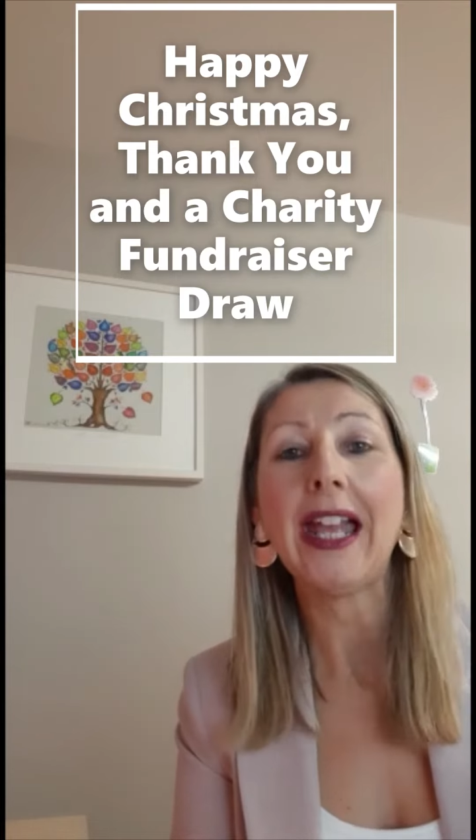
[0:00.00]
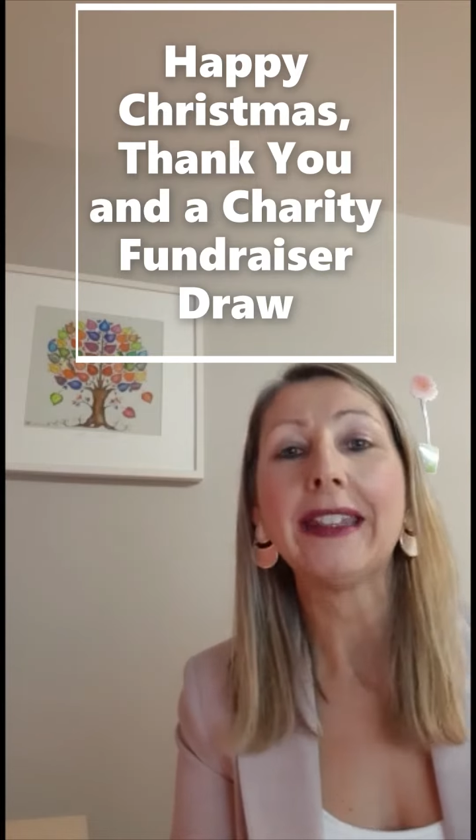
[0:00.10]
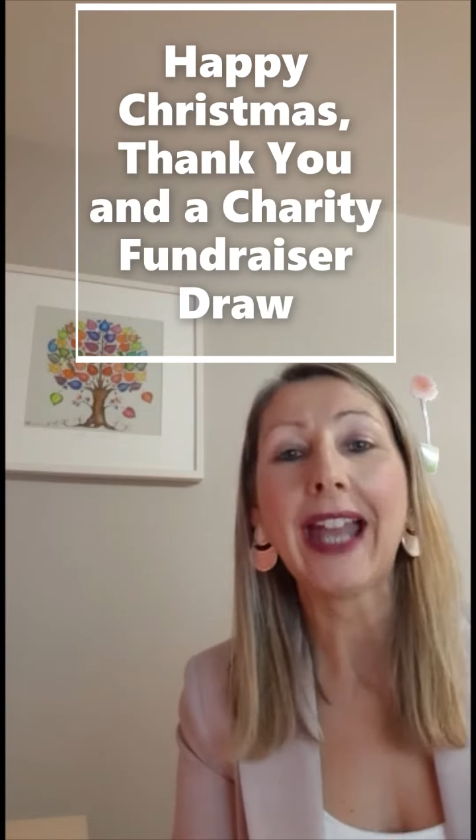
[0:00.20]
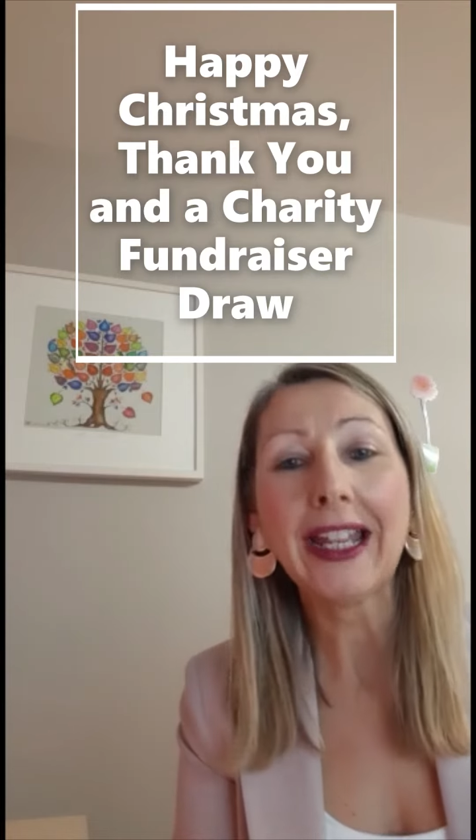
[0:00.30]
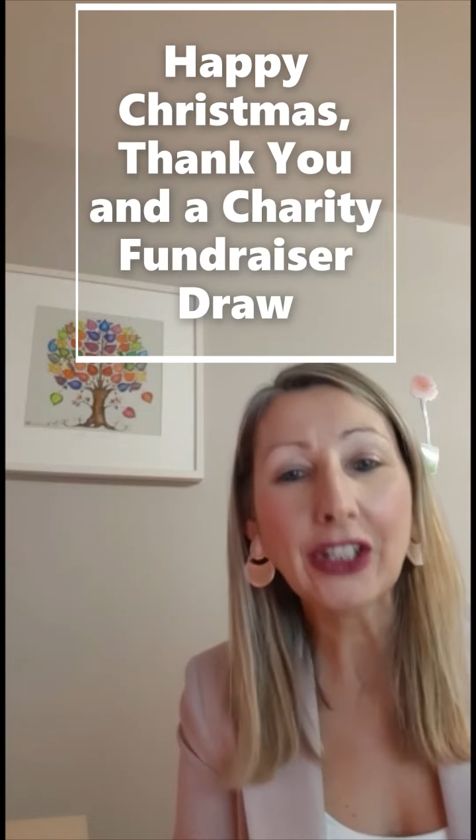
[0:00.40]

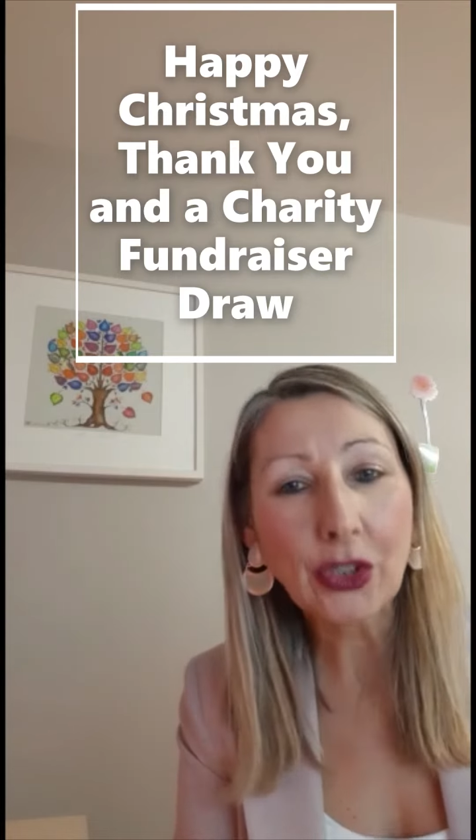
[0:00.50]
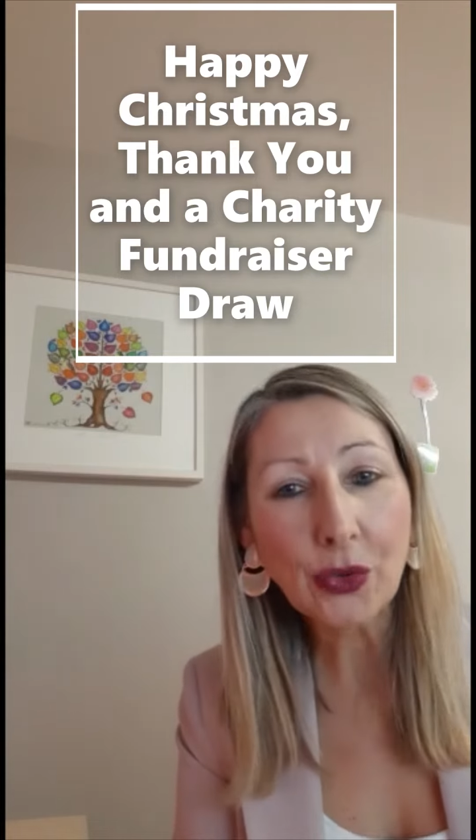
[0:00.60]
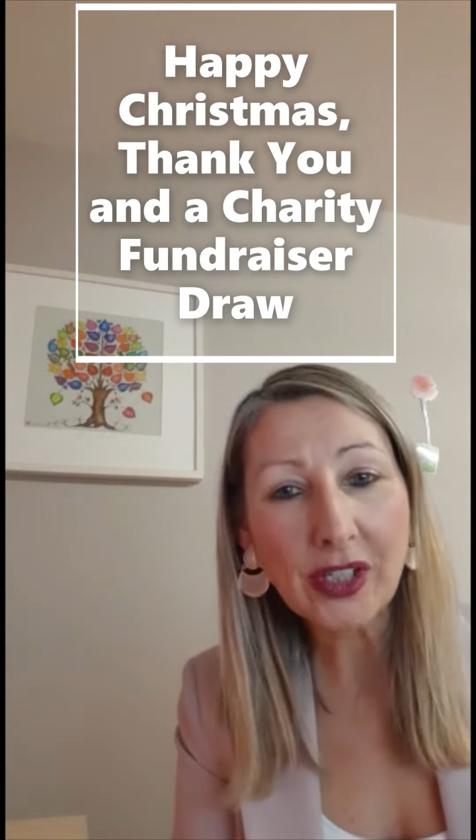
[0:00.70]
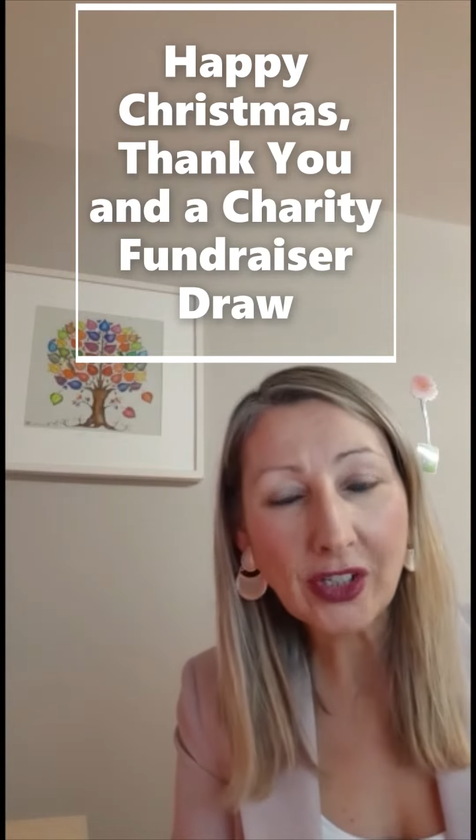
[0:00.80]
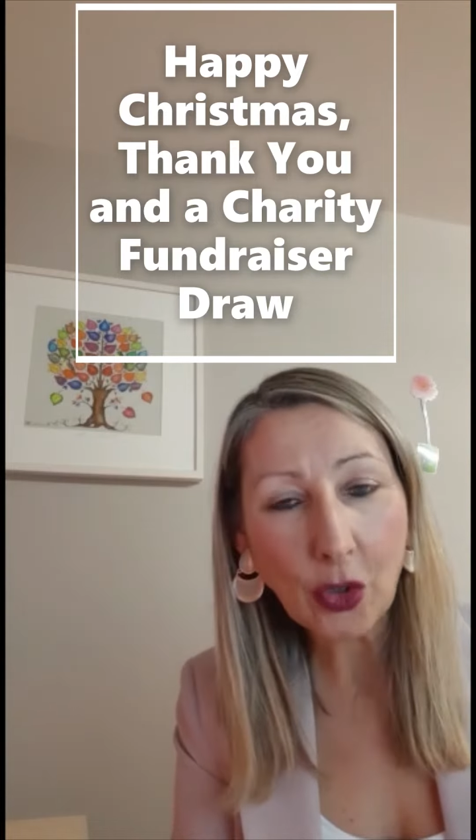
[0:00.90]
Thank you
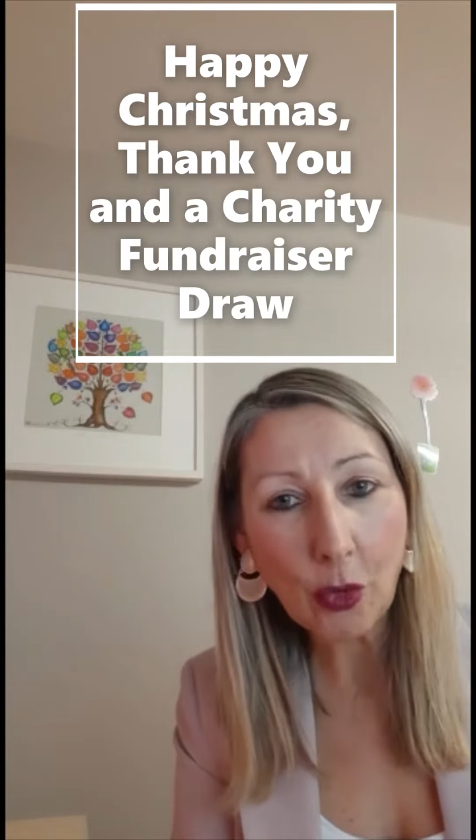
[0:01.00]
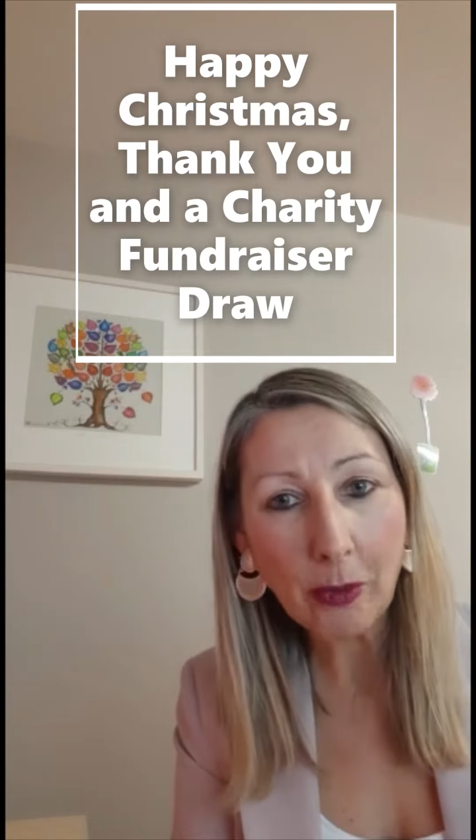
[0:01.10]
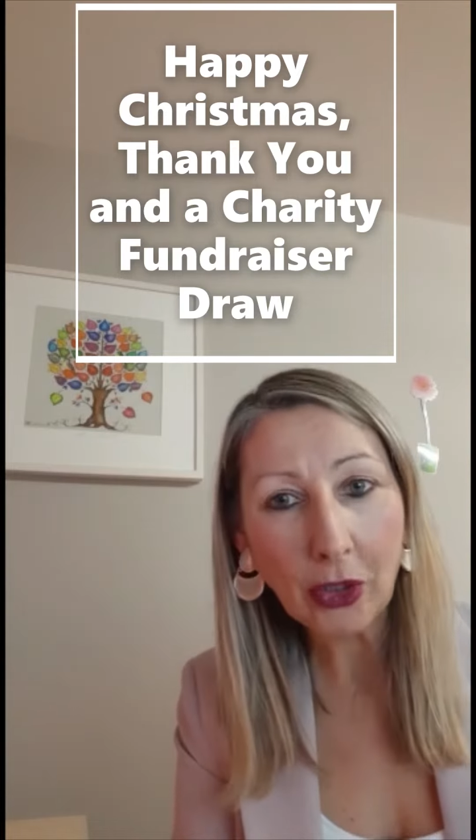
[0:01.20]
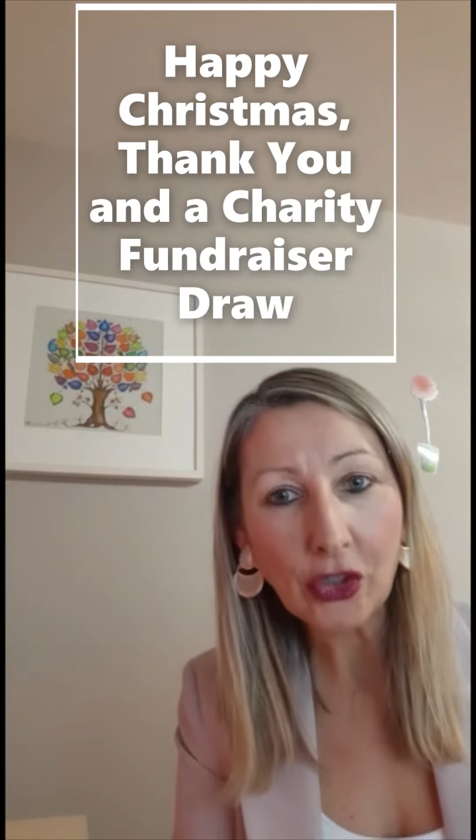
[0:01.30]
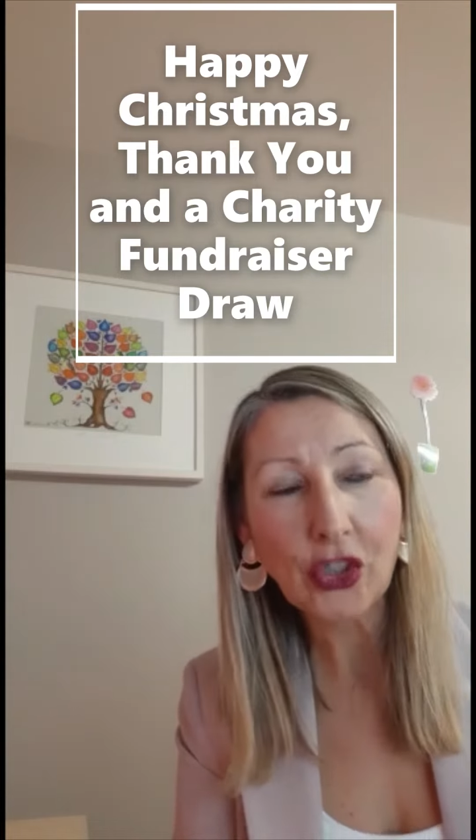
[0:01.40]
so
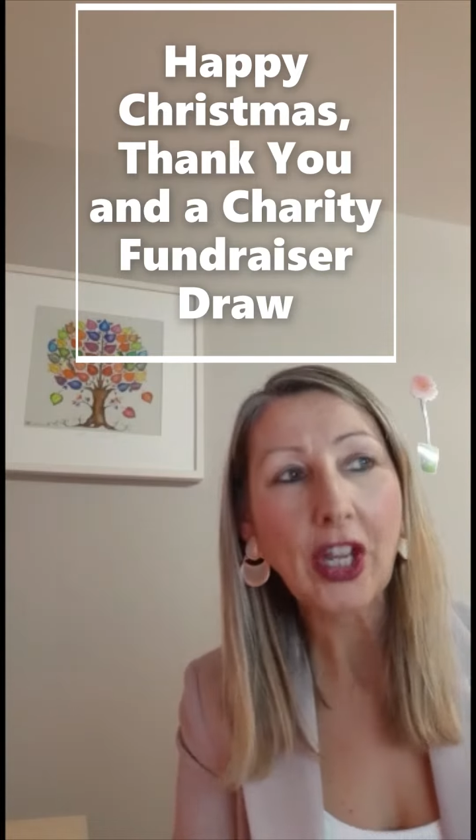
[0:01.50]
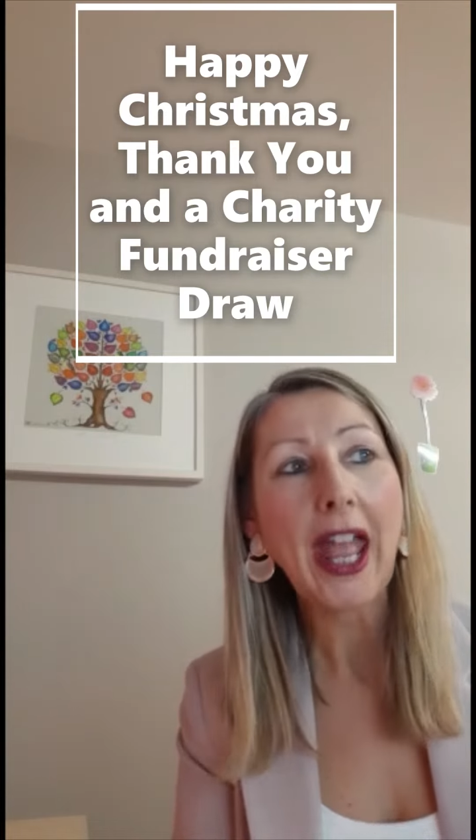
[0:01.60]
much.